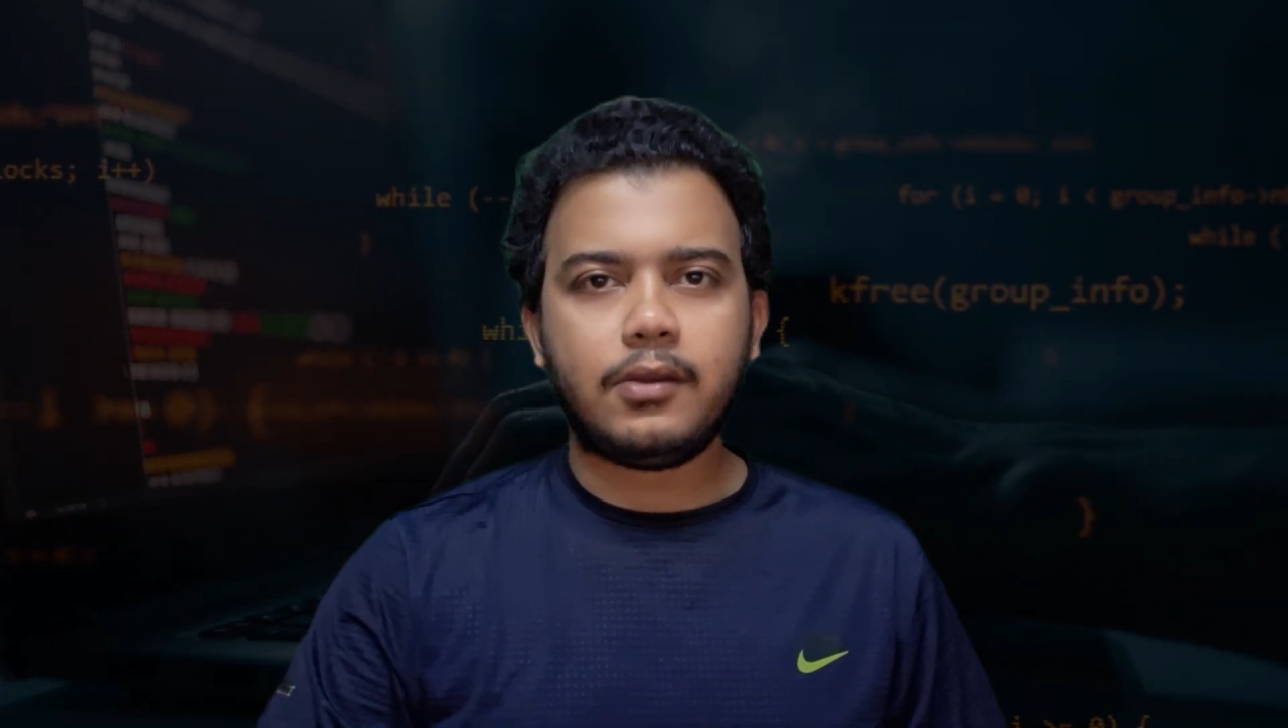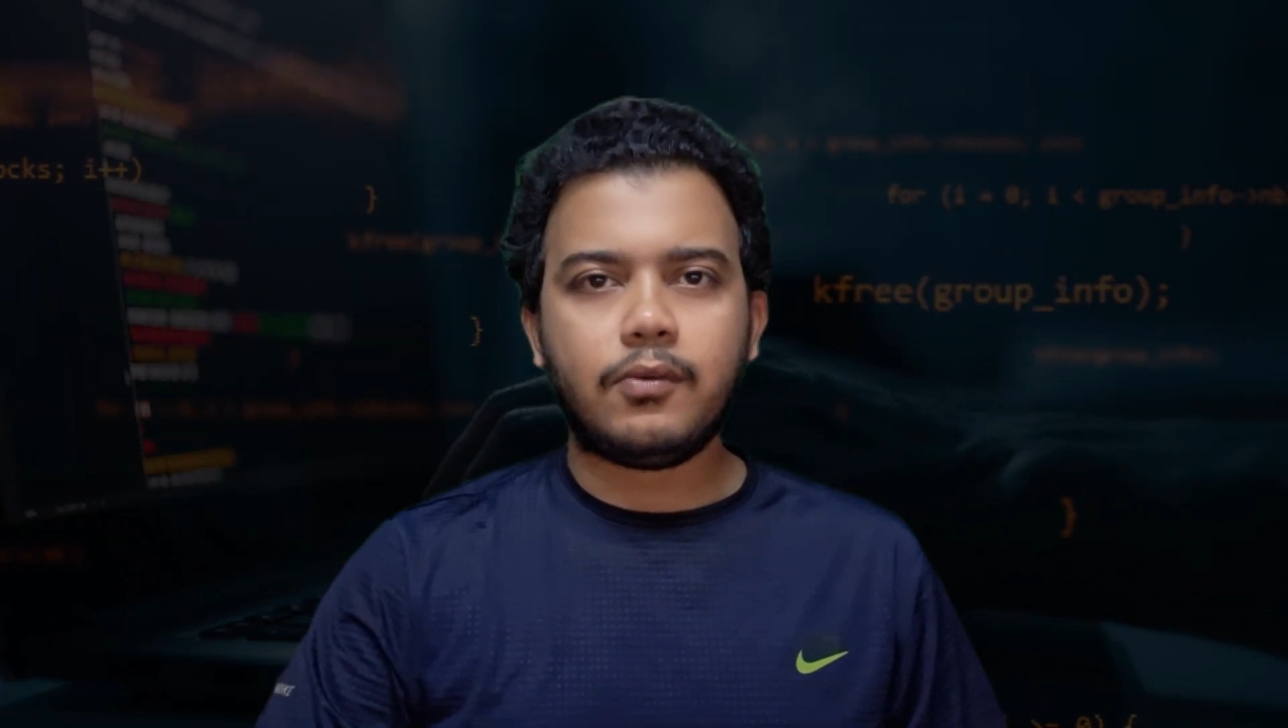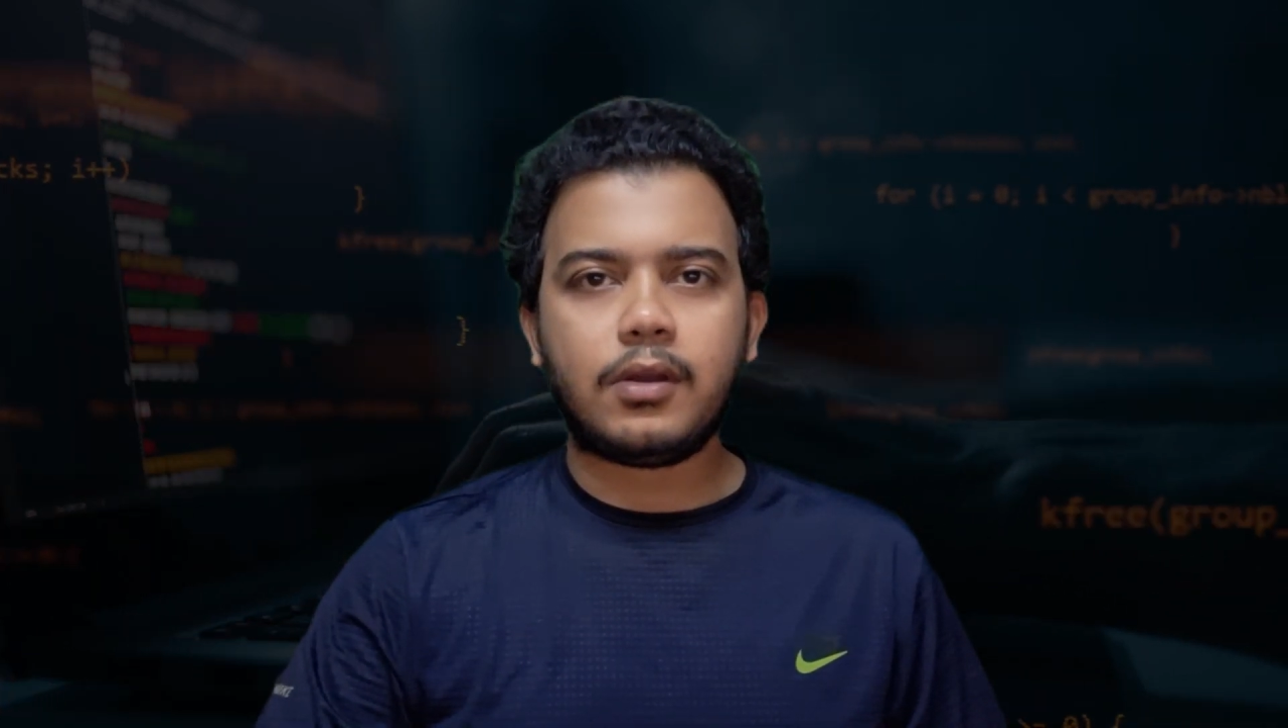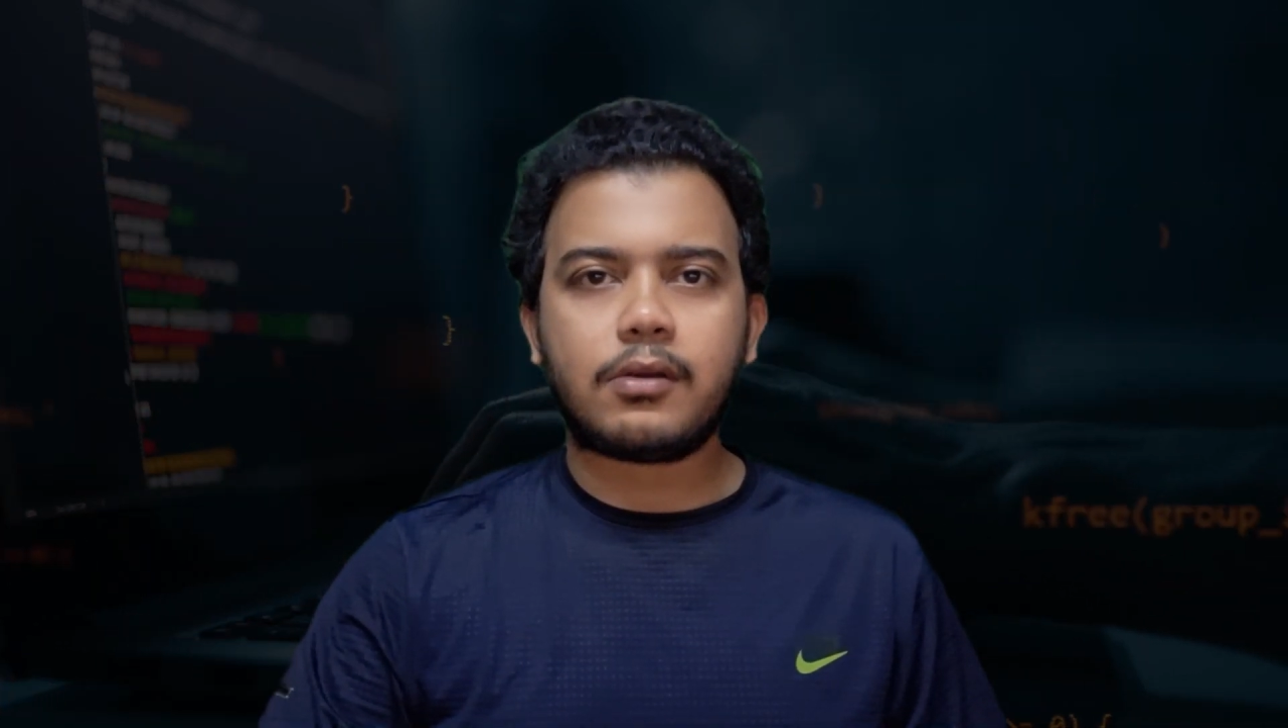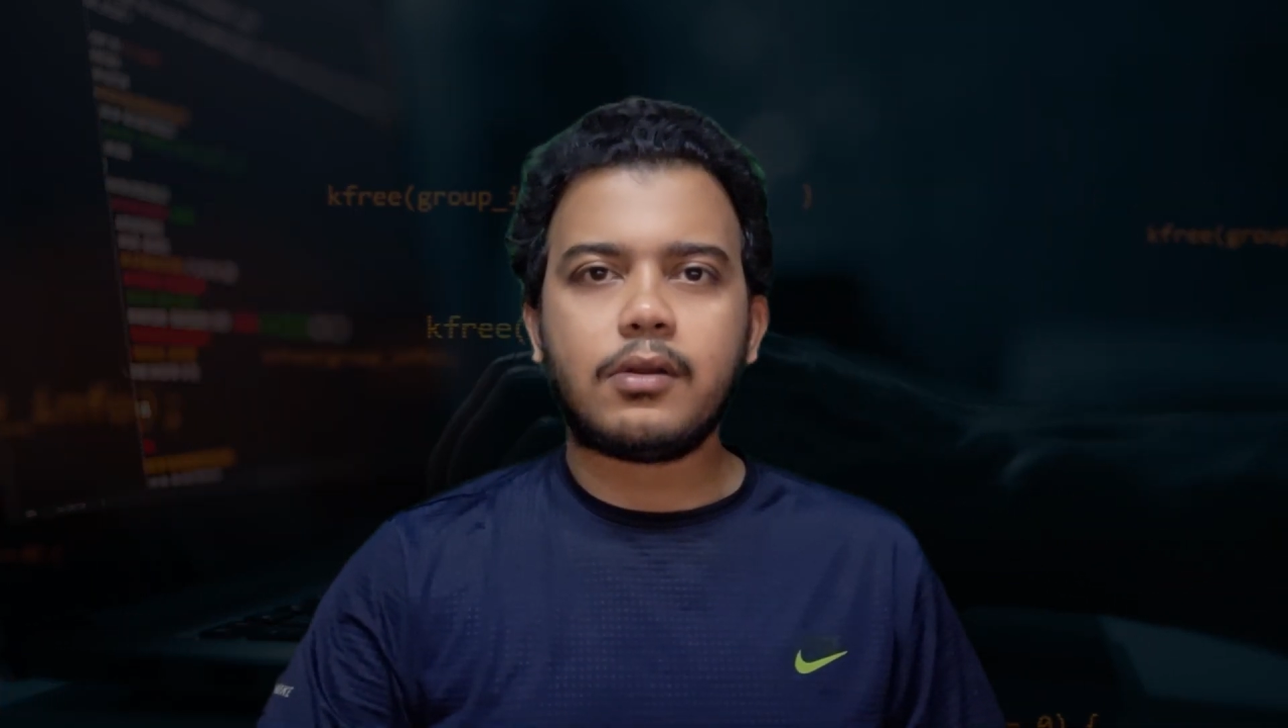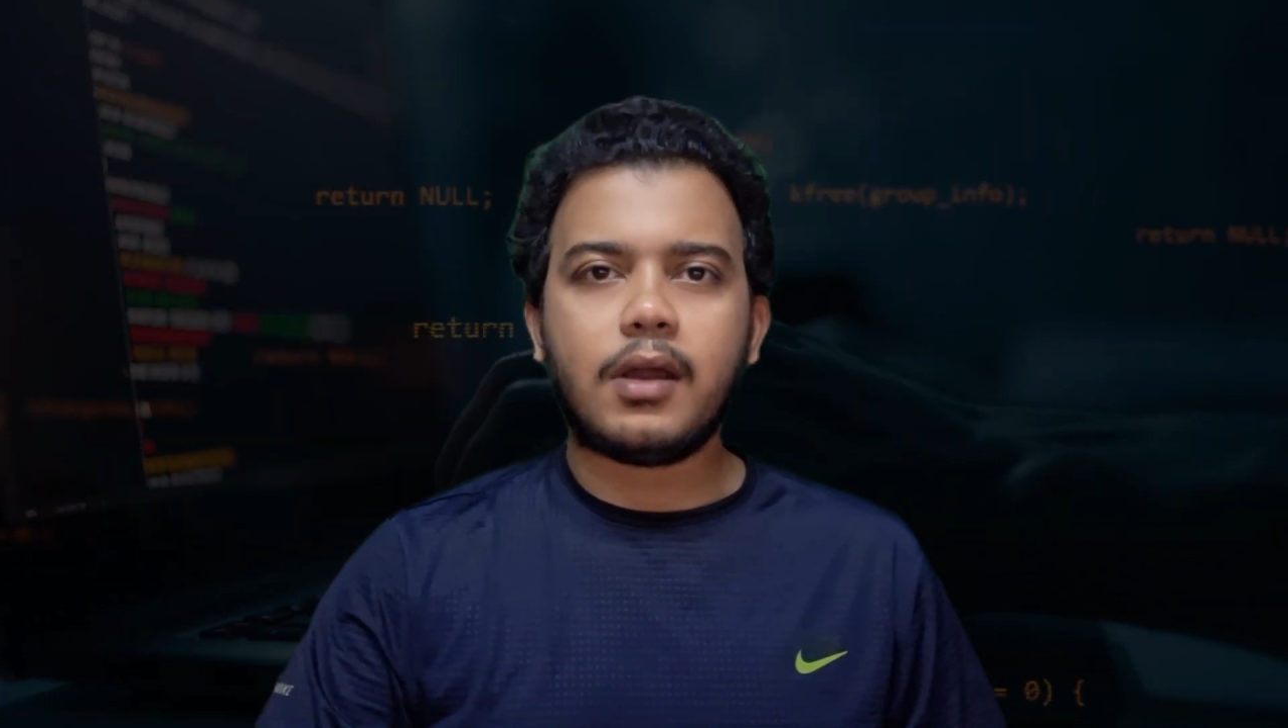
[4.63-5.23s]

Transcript: work on